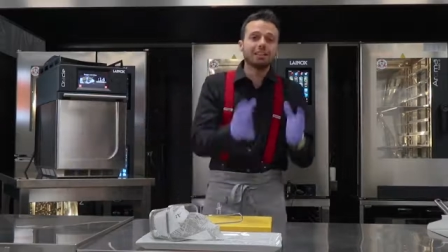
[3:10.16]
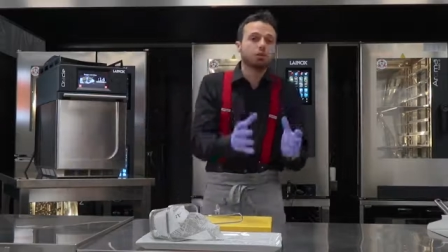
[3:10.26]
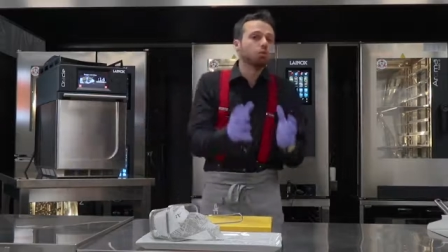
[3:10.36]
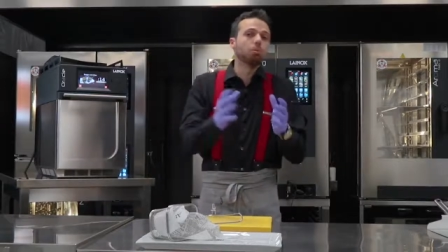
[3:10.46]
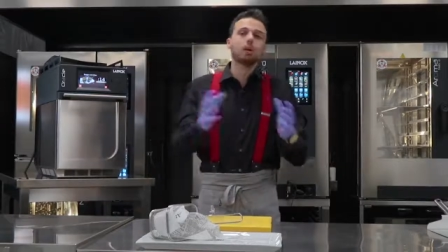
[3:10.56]

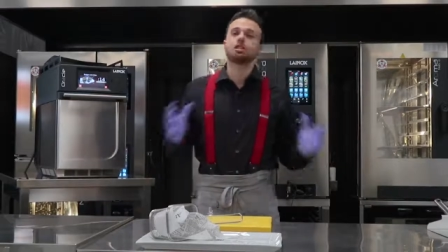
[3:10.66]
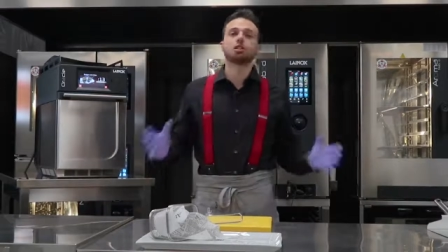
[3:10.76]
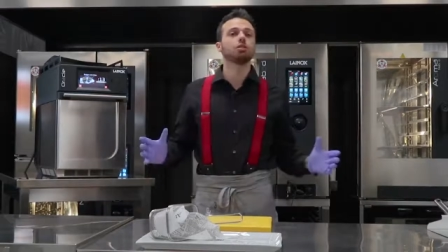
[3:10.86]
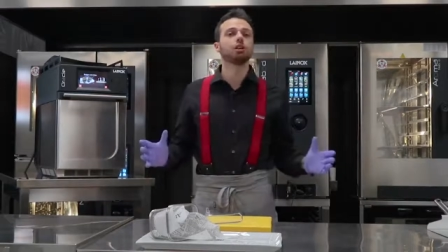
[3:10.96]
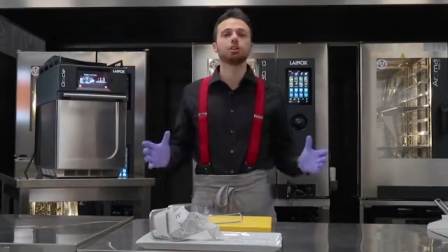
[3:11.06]
to place
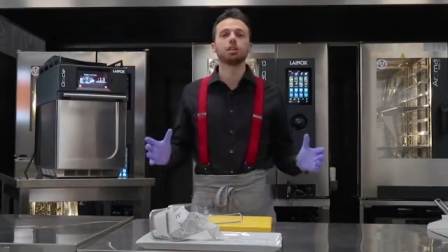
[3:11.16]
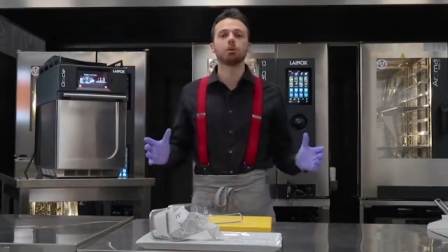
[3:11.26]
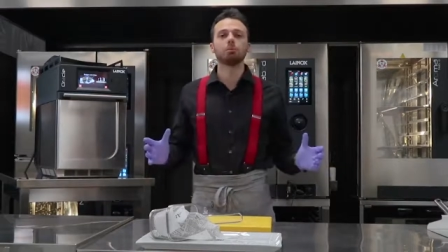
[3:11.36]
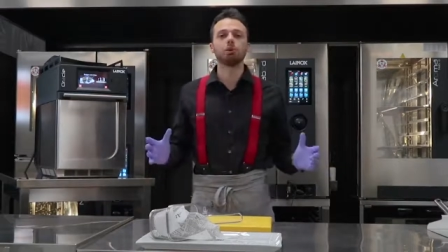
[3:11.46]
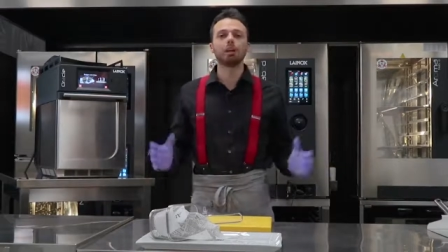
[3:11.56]
it on a
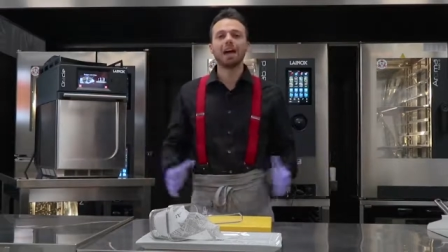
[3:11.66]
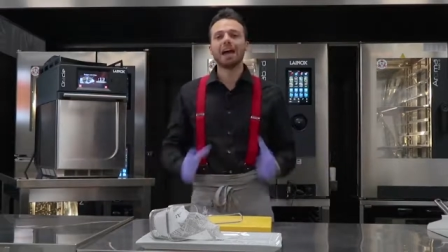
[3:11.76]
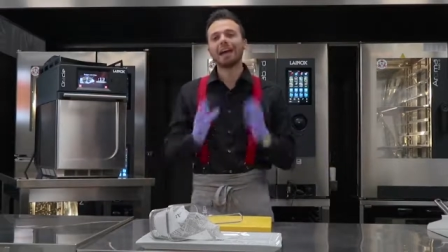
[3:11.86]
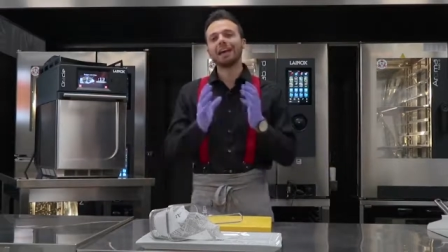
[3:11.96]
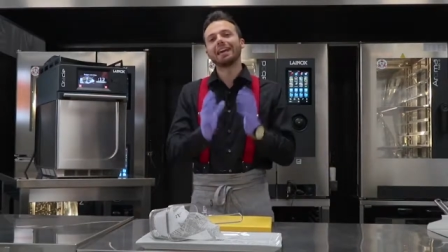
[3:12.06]
table
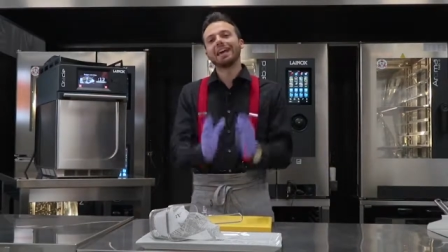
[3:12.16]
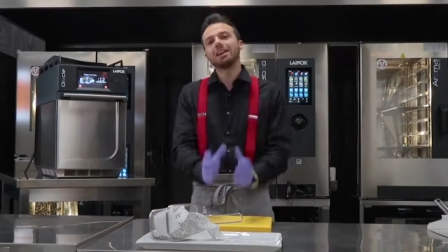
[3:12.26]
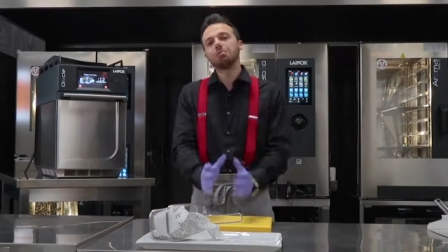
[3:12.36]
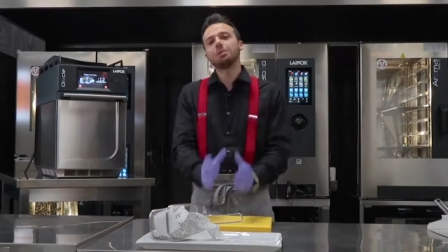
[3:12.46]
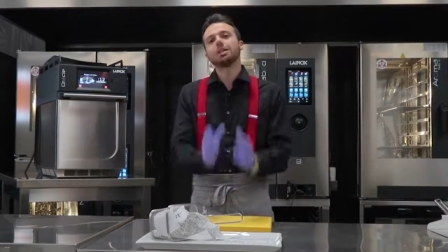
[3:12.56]
and I can
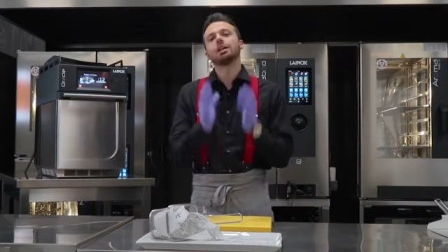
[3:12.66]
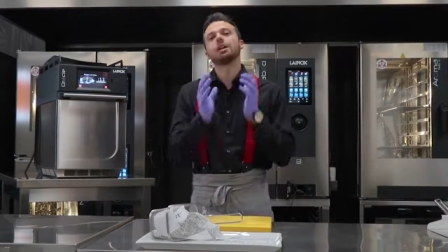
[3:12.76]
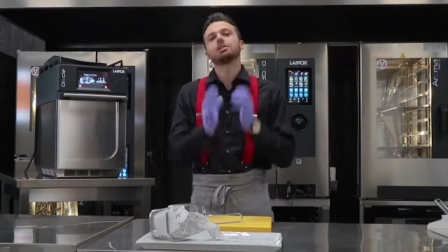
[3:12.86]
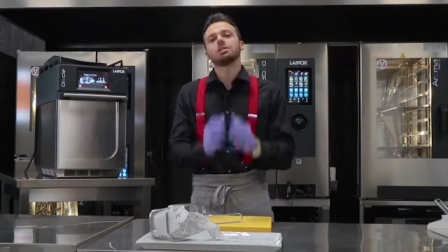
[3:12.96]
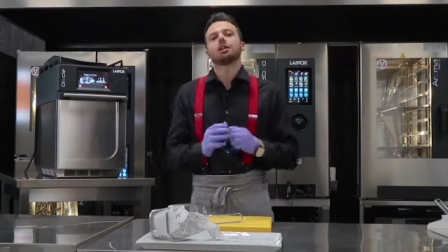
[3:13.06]

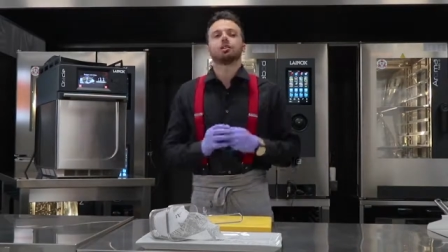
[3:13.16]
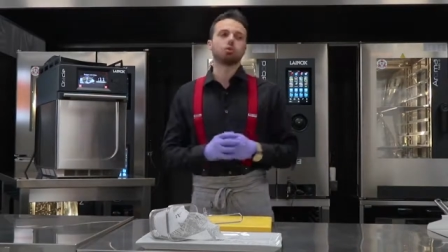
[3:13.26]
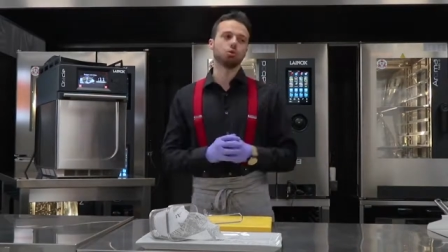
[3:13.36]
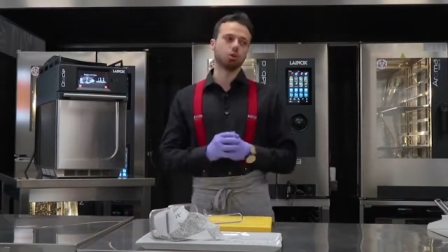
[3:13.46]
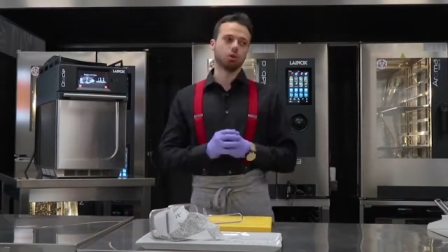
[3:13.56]
immediately start
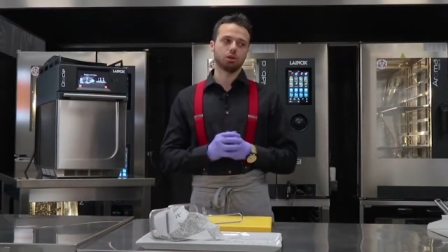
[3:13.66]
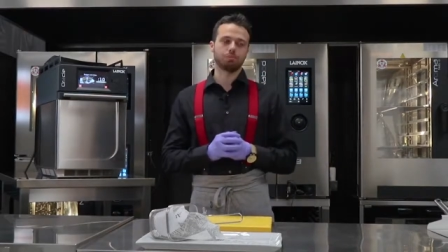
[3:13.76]
to cook.